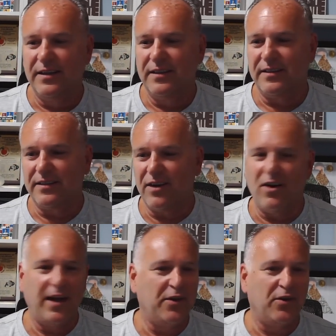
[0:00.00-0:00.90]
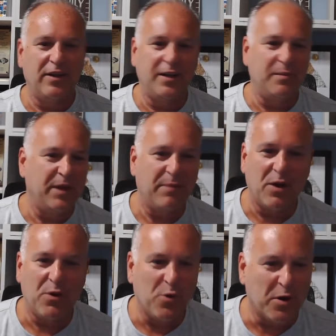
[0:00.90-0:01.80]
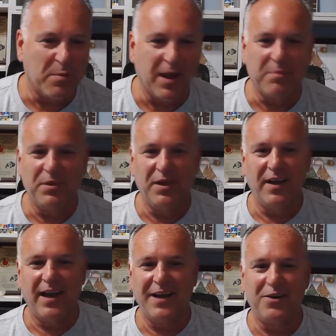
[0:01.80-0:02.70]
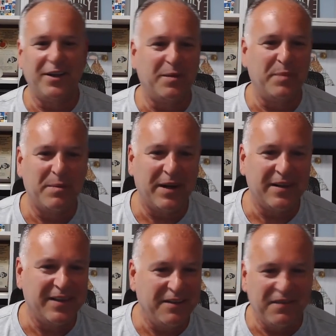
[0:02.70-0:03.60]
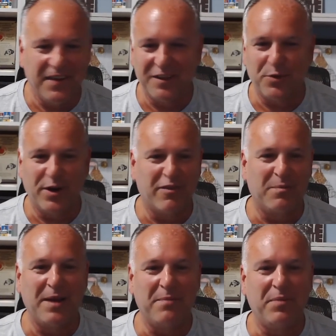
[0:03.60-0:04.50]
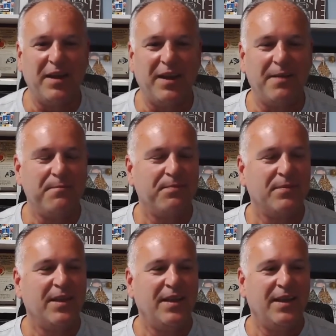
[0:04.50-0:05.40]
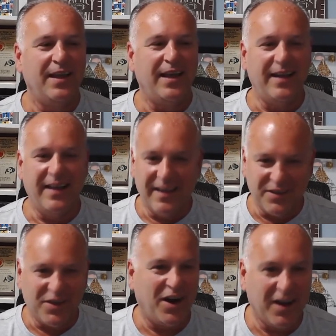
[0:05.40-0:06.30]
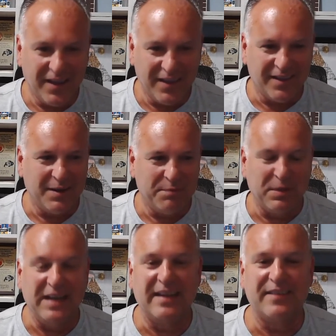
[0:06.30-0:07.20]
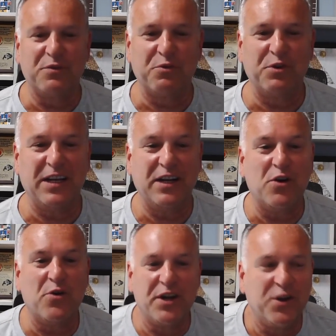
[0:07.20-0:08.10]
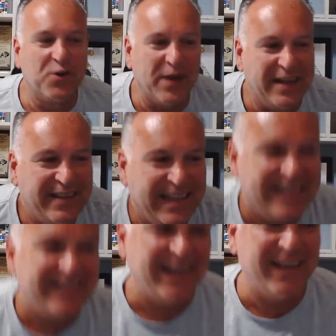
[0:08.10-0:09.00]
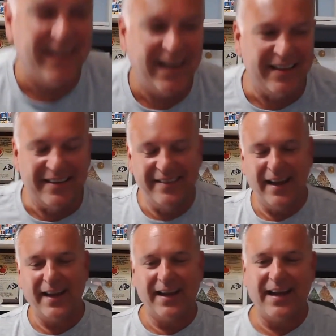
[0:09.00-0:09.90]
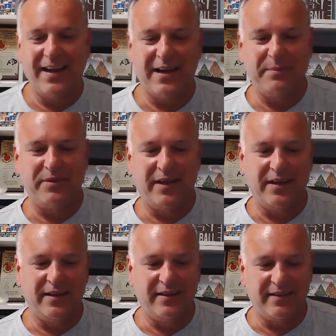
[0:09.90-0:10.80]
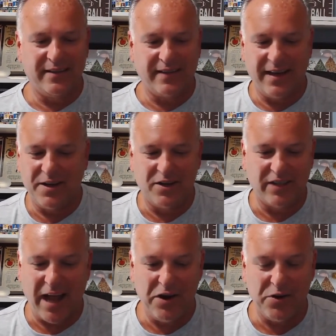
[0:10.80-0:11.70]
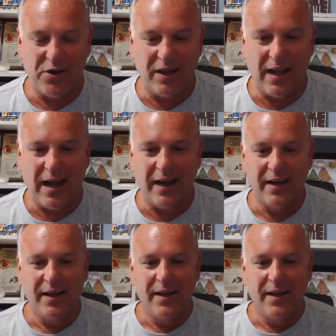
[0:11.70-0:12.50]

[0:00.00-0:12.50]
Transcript: says, oh, I know a little bit about quarterback play. I know a little bit about defense, whatever it might be. And he can talk, but he doesn't really go into great detail. And the second guy comes in and he says, hey, coach, I don't know a lot,